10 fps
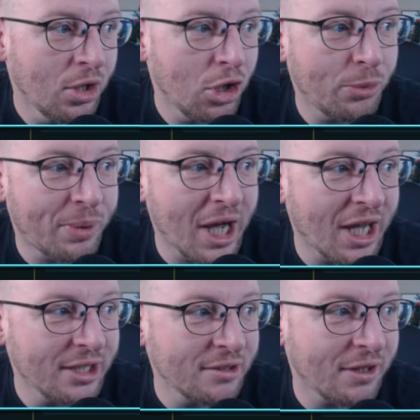
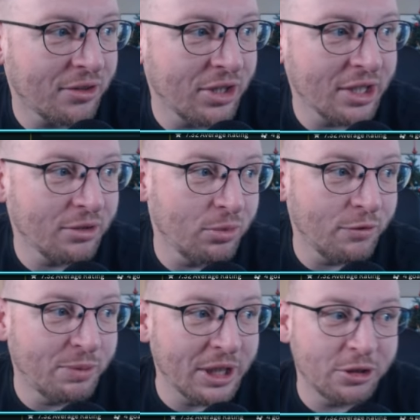Apaya, I think
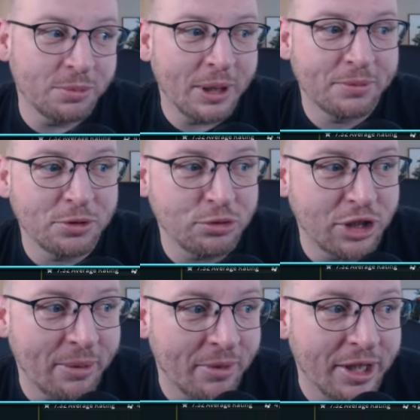we've picked up an absolute
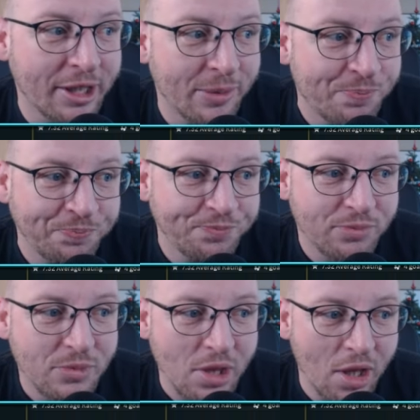gem here.
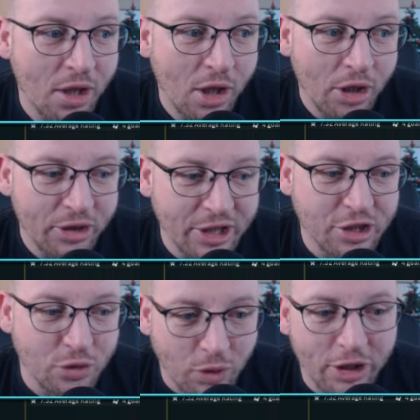This
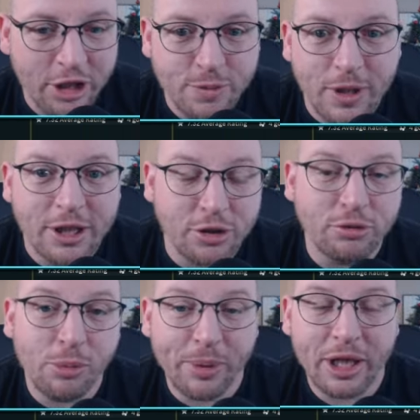is one of these players who
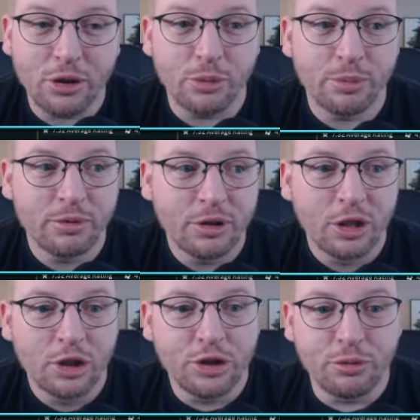you pick up,
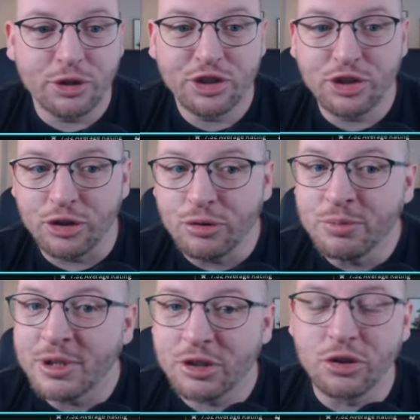you
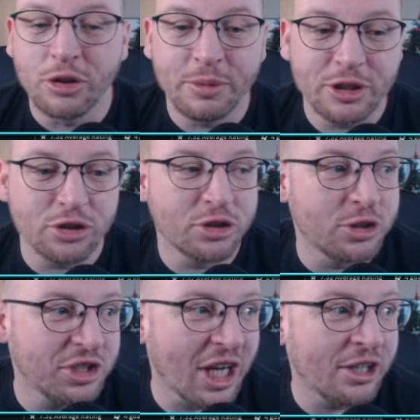assume is going to be just a
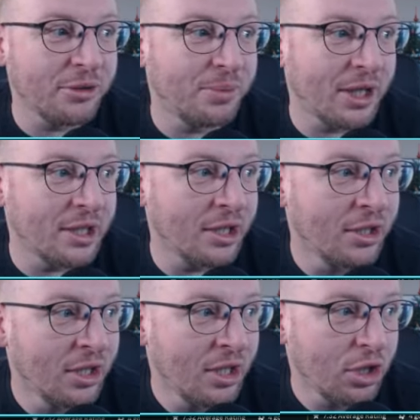standard player.
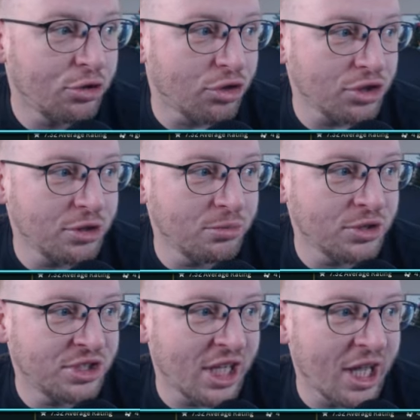Crossing
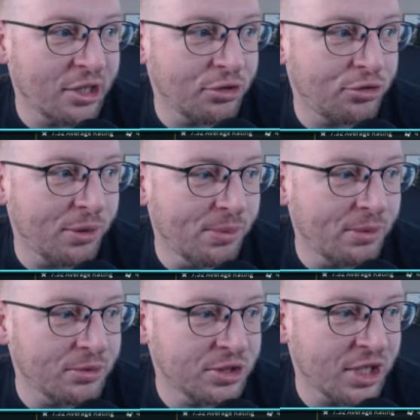was 10,
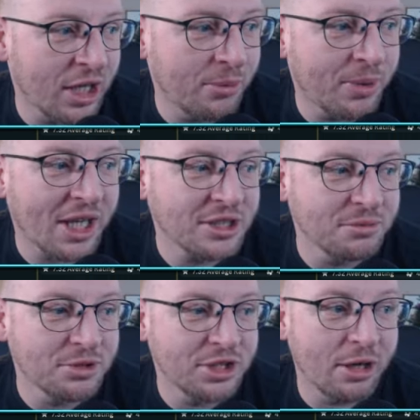dribbling was 10, and passing
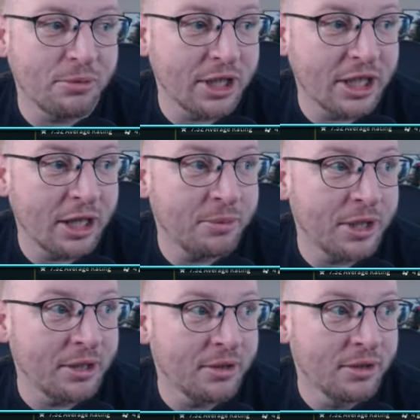was 10 when he came
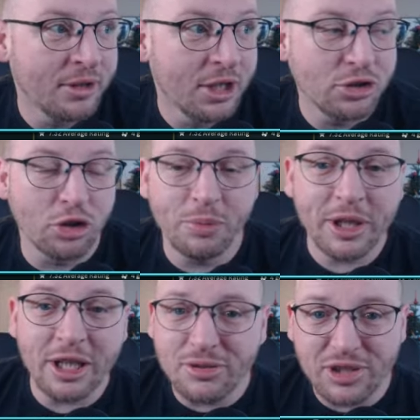in. He's only
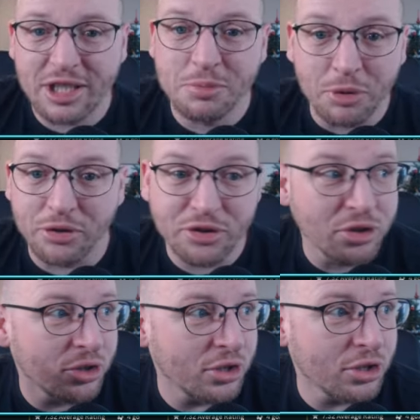been in 6 months.
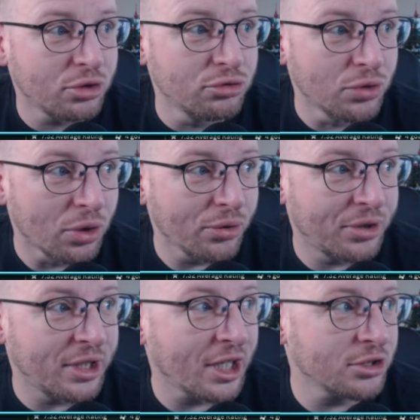Look at the growth
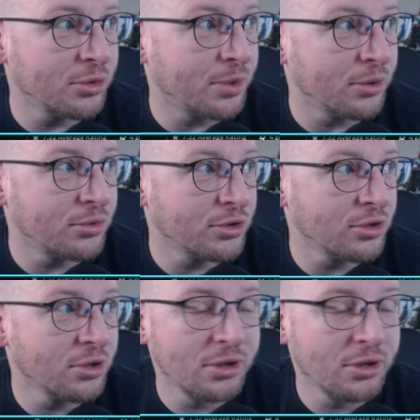in attributes.